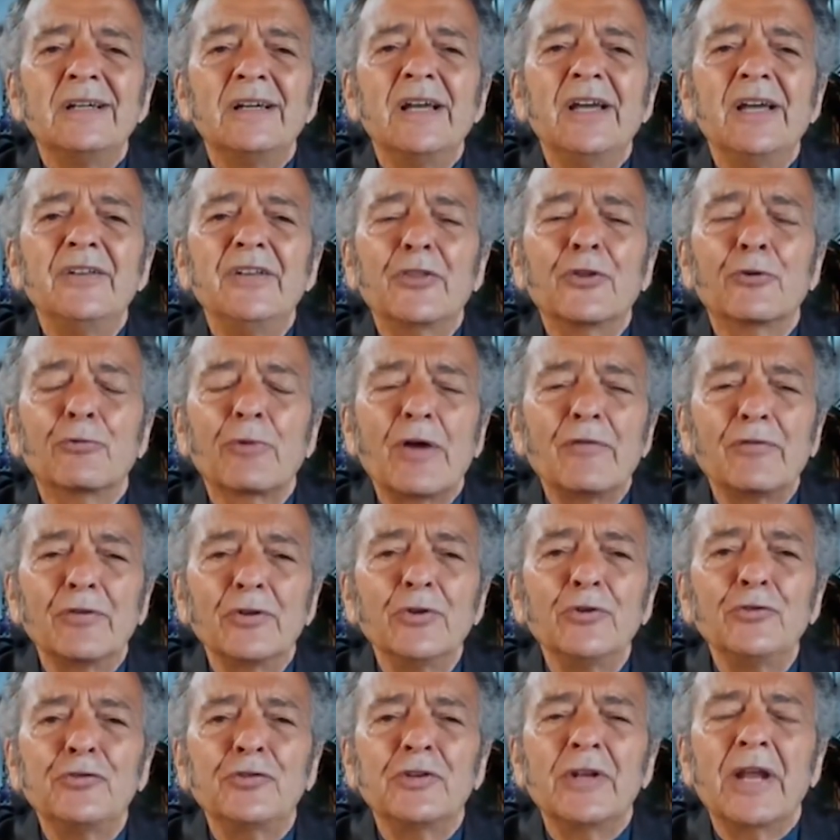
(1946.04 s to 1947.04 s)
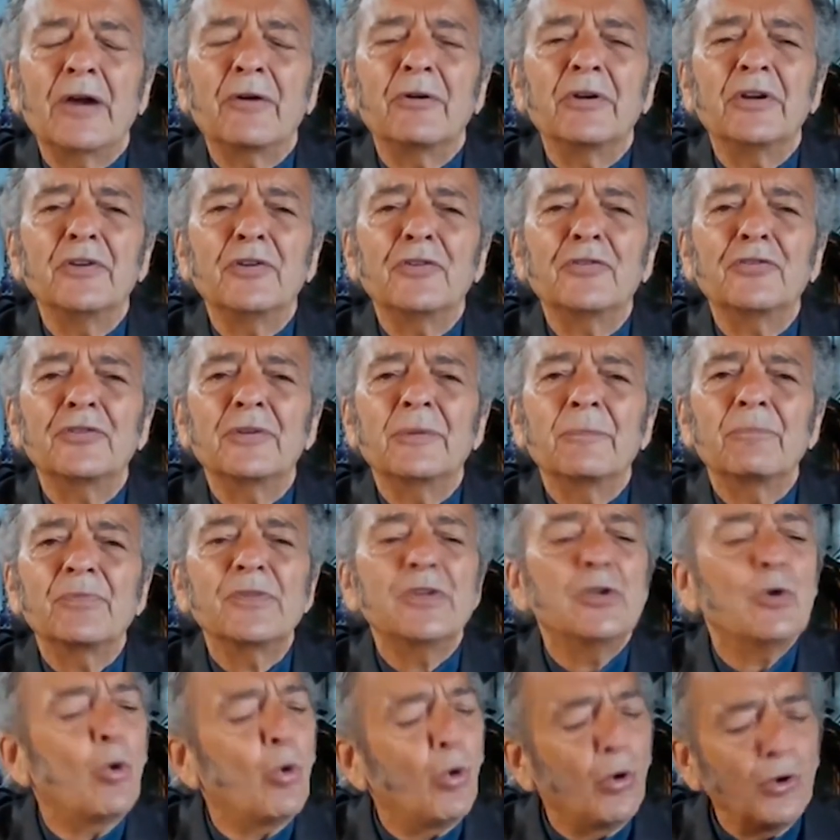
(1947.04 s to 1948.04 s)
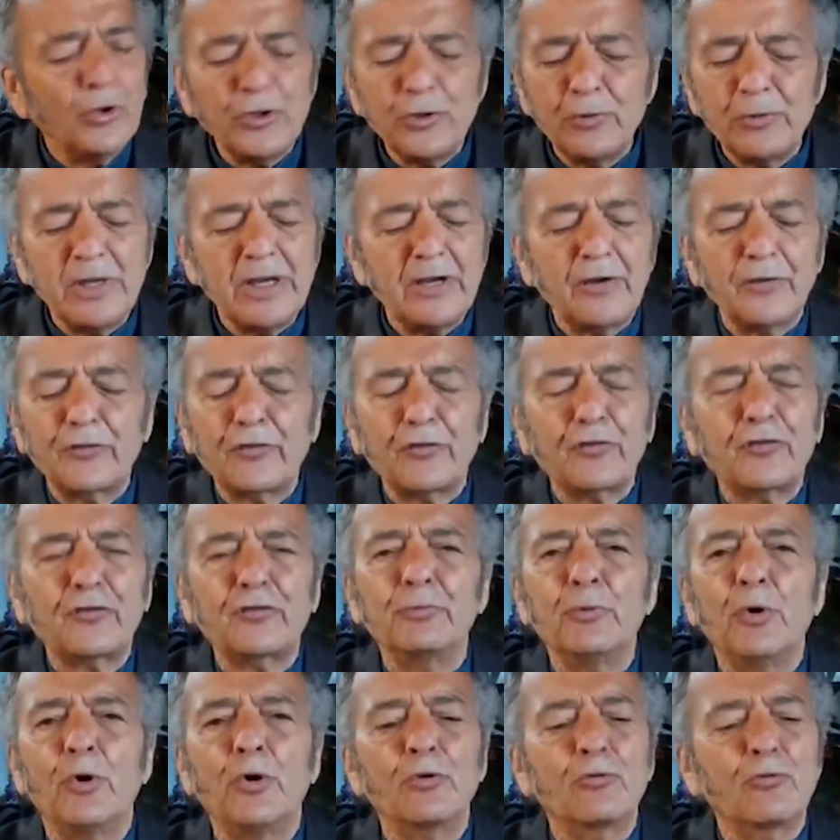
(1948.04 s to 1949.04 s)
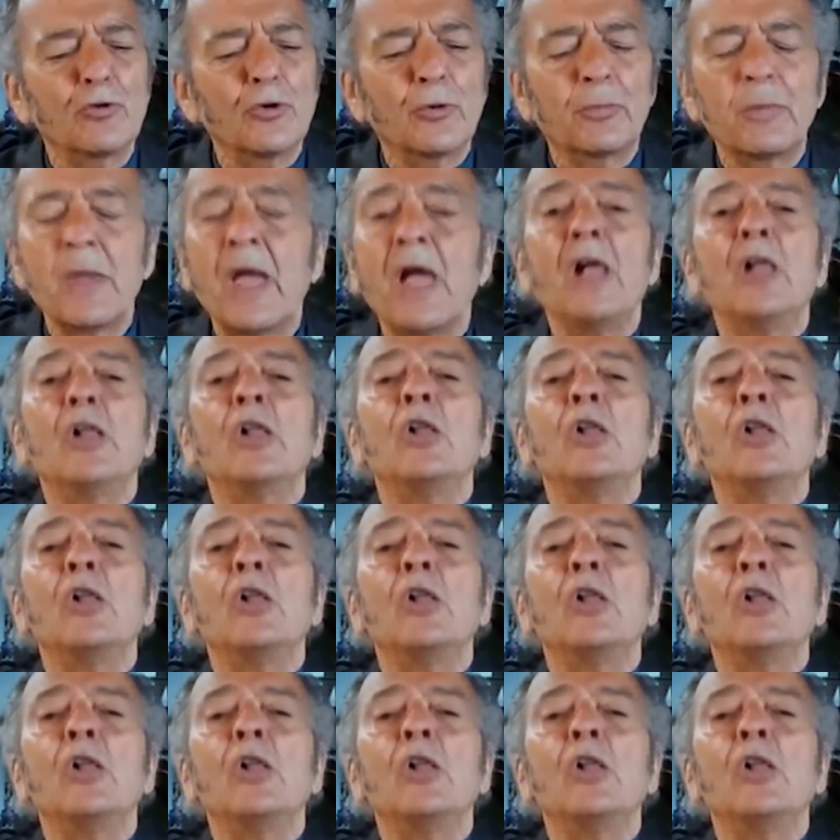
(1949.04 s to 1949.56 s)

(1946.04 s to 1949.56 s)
And they're the revolutionaries. All you need is a small group.